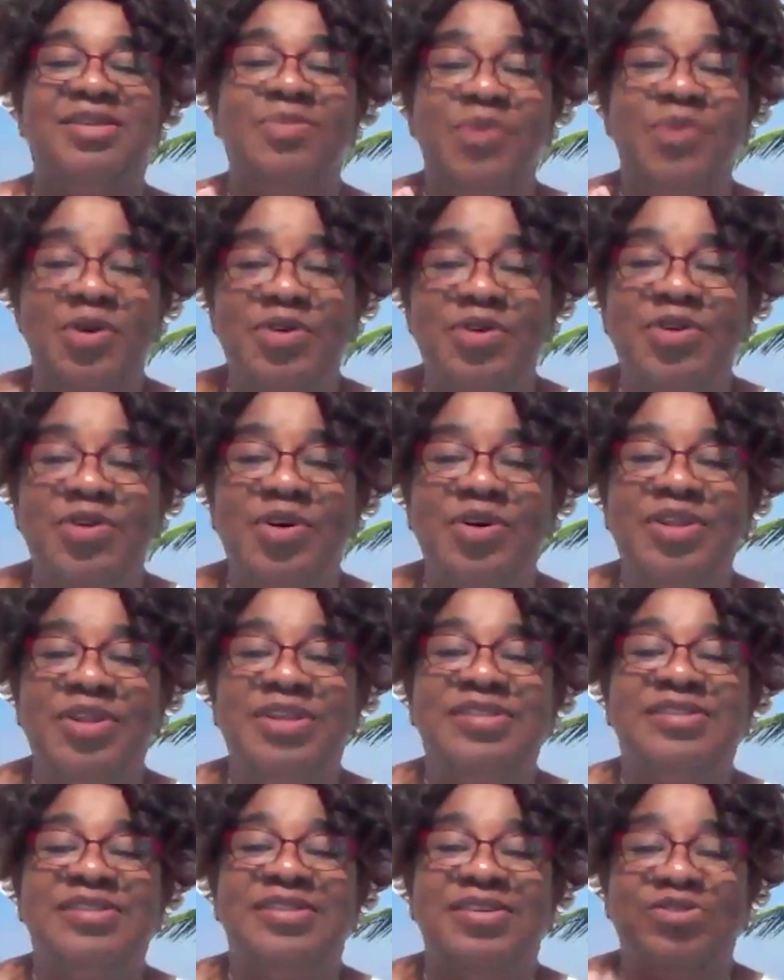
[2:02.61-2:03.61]
Igbo Union
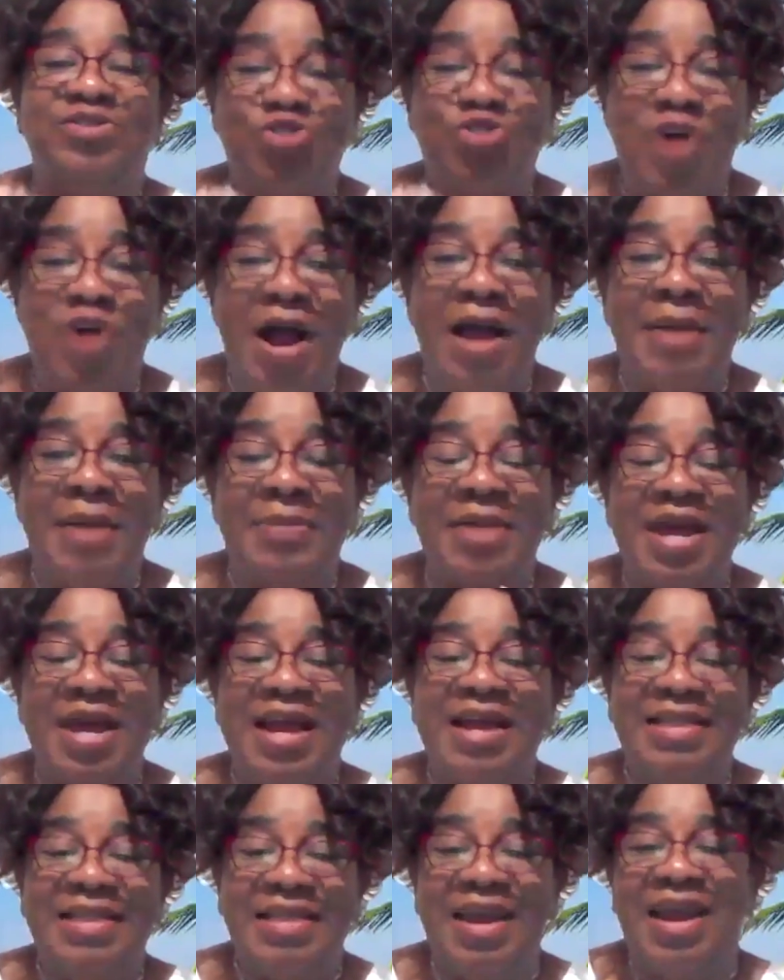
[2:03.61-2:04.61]
is the tribe
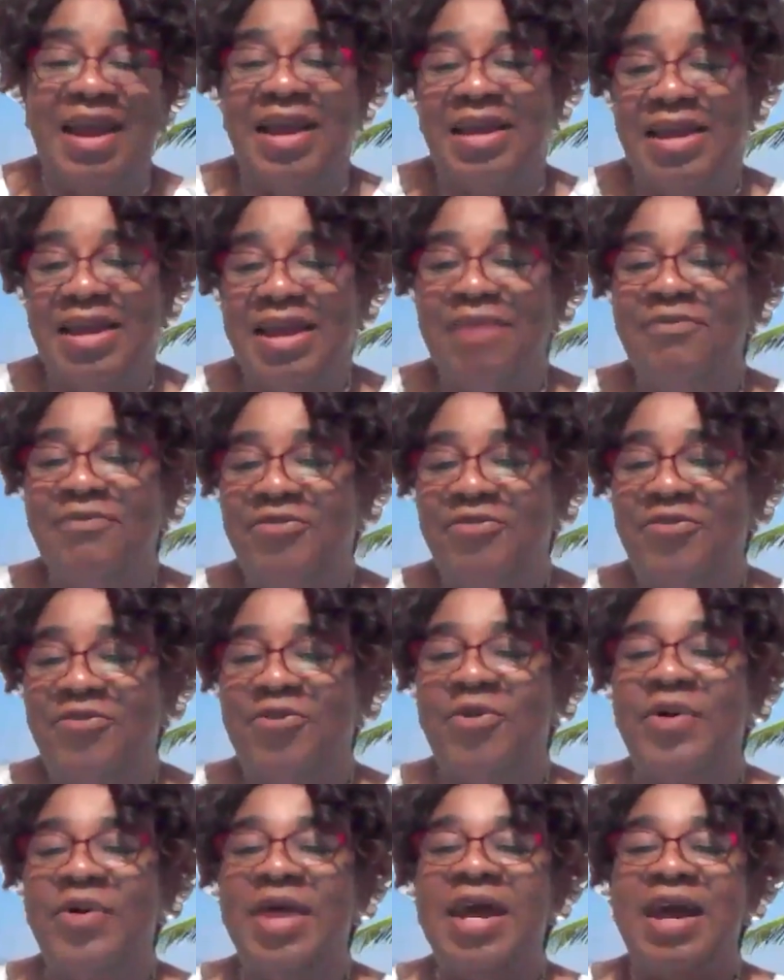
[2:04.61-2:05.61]
that I came
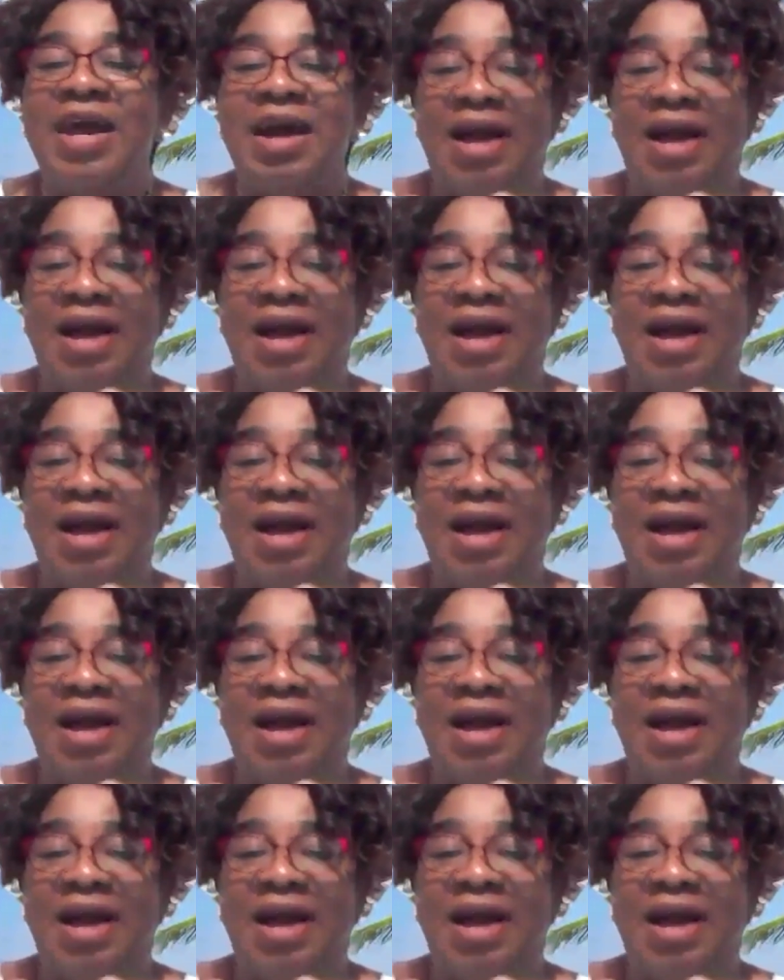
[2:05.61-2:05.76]
for.